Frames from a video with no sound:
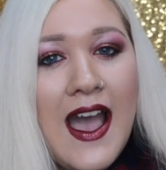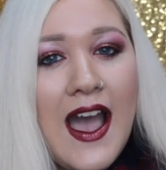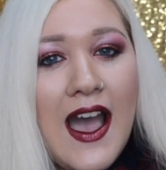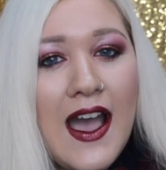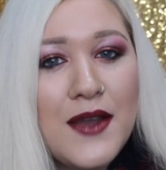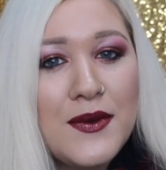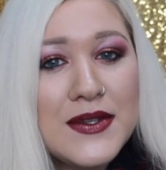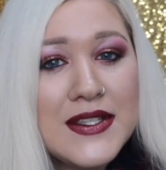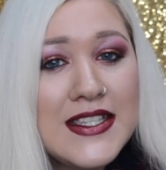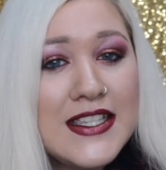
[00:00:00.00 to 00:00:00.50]

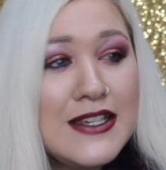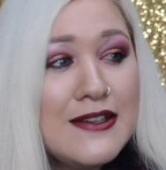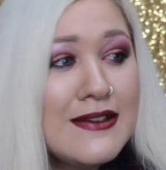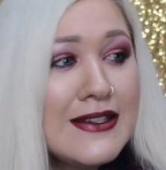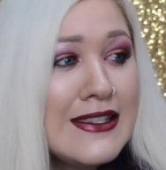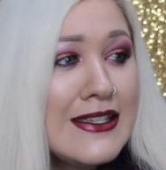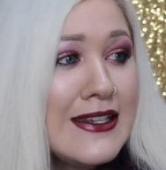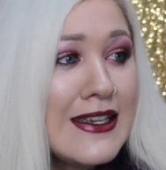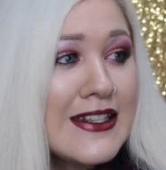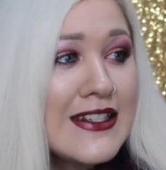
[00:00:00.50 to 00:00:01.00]
I will see you
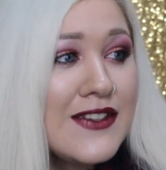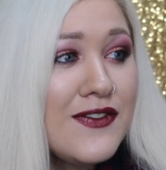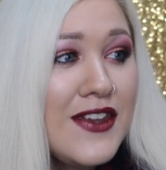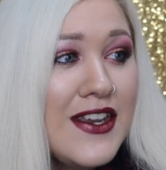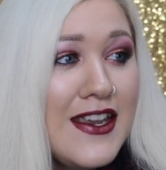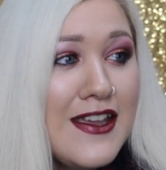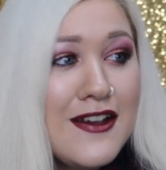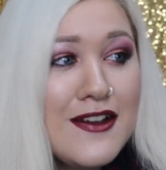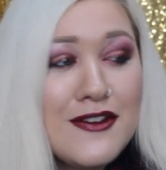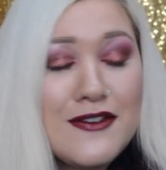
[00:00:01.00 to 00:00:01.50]
in the next
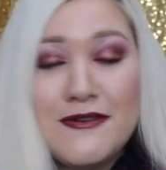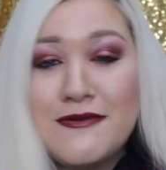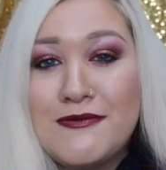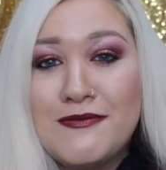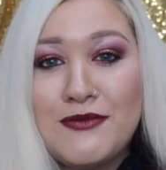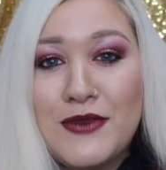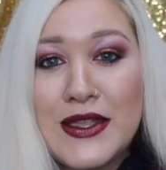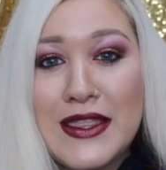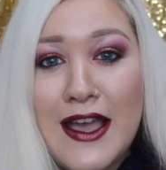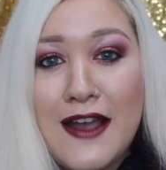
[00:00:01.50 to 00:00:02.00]
video
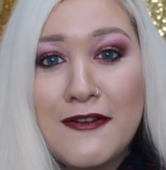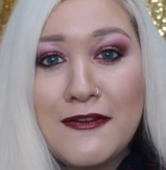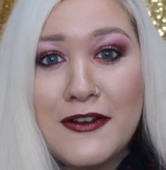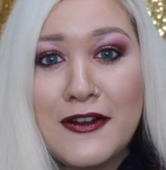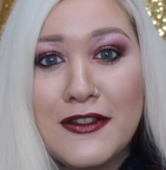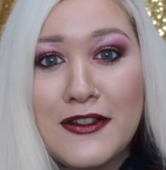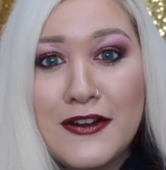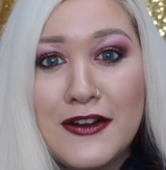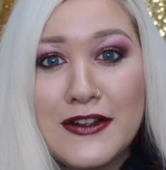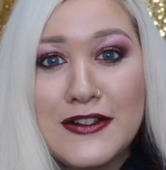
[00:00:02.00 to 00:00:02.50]
without
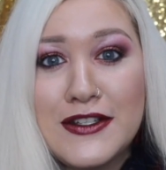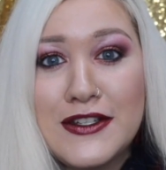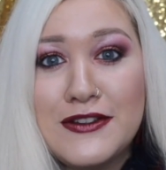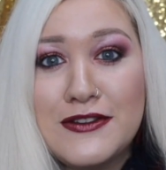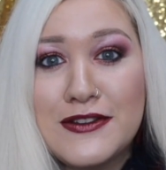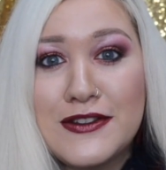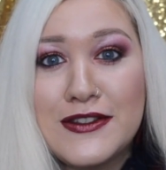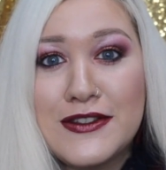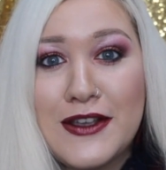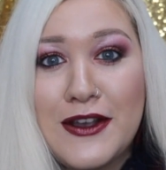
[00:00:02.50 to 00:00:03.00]
further
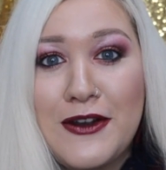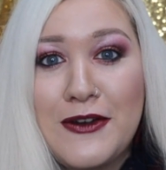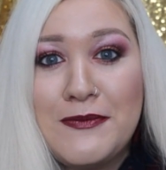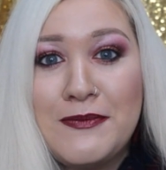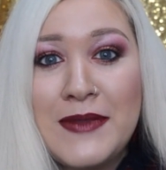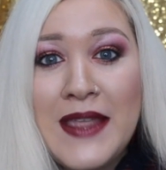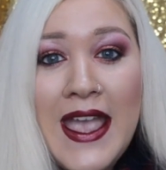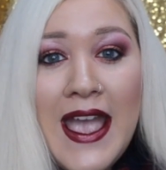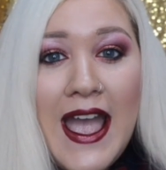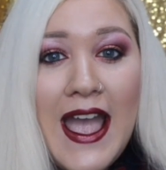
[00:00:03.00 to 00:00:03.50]
ado. So
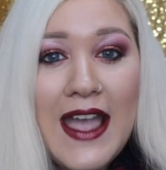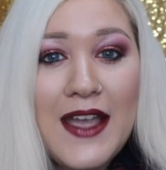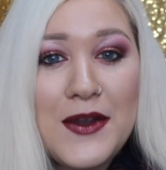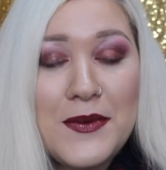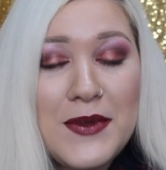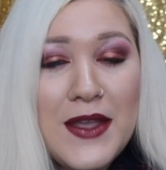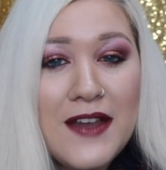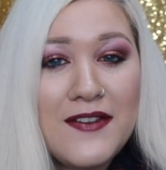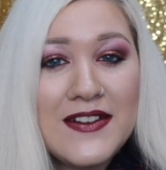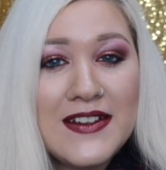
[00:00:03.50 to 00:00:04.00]
I
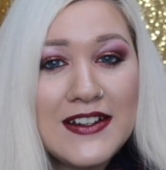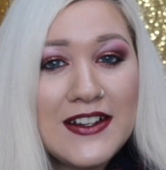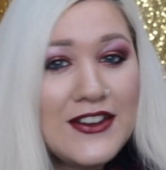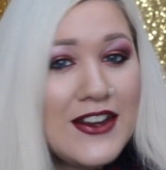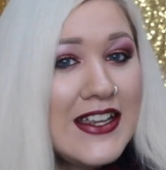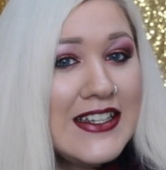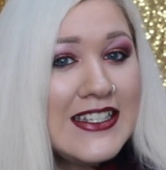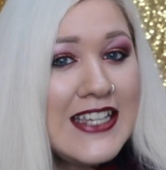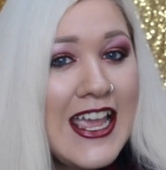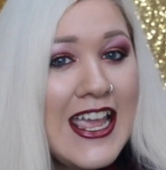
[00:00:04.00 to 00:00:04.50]
hope you have a
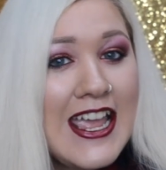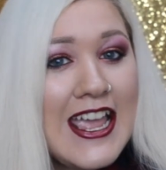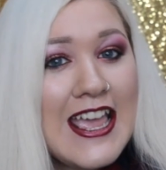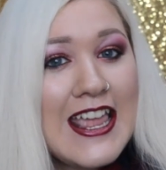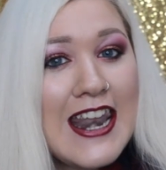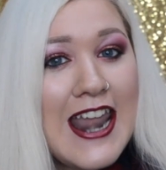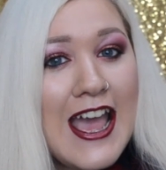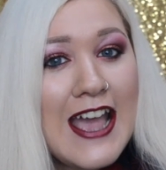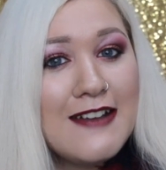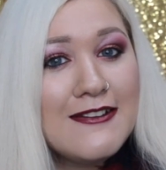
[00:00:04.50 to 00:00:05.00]
great day
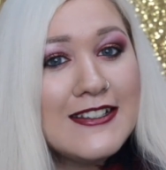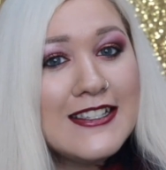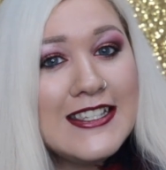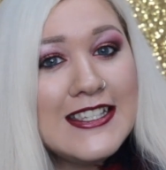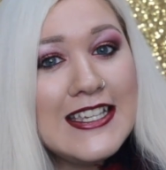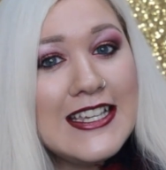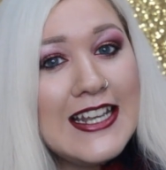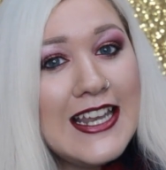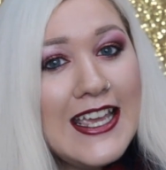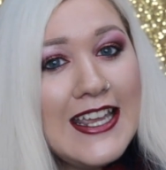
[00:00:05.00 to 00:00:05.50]
and I will
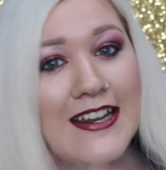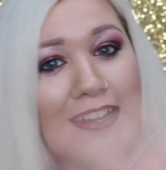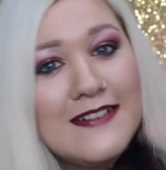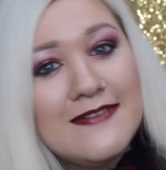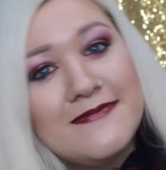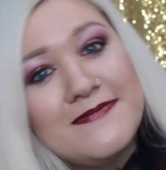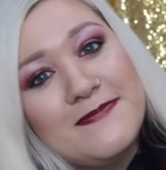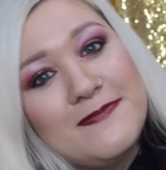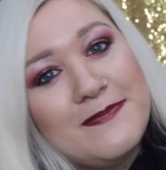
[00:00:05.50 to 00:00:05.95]
see you later.